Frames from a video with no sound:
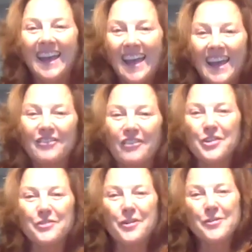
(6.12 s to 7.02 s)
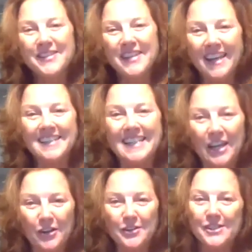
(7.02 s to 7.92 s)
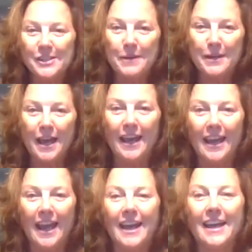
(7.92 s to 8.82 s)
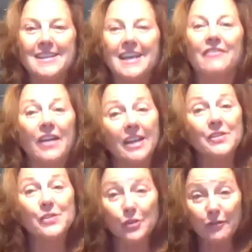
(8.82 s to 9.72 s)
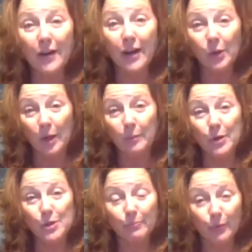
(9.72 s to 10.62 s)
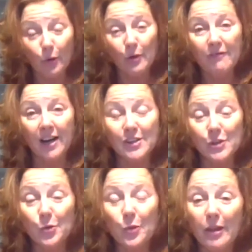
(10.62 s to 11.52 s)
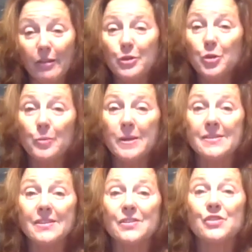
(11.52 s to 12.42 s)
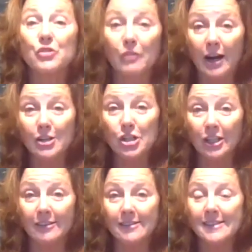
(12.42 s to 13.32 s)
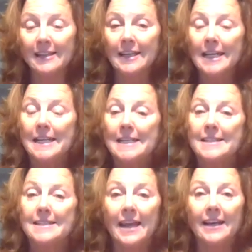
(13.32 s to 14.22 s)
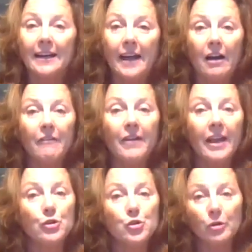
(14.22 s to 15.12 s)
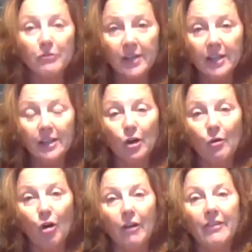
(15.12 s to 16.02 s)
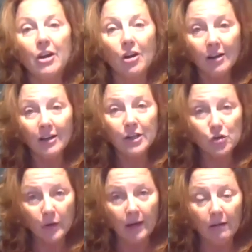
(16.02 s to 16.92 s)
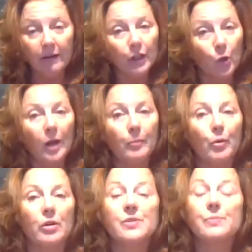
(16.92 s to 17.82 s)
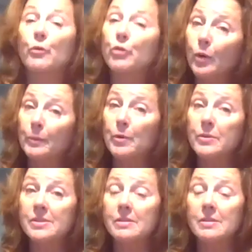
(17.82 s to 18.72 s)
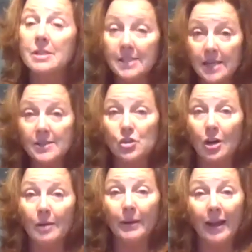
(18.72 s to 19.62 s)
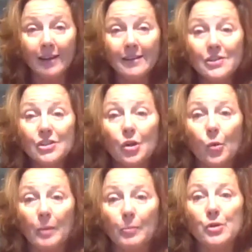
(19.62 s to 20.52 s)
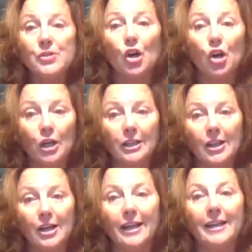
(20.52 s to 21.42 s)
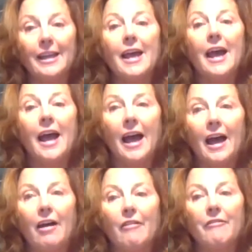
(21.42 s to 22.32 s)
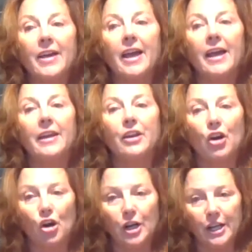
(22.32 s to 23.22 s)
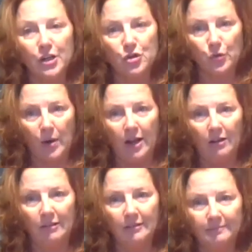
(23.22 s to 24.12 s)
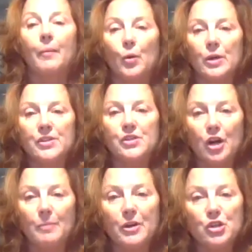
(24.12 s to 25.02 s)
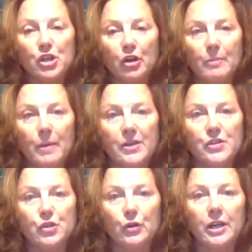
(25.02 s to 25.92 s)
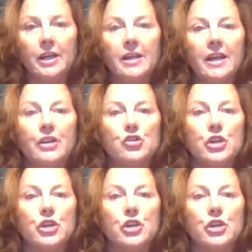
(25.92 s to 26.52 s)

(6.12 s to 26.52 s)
Hey, hey, Rhonda Roseand here, C P A and Advanced Certified QuickBooks Pro Advisor with New Business Directions. Today I have a short video on the audit trail in QuickBooks. Both QuickBooks Desktop and QuickBooks Online have an audit trail. I'm going to start by sharing my screen and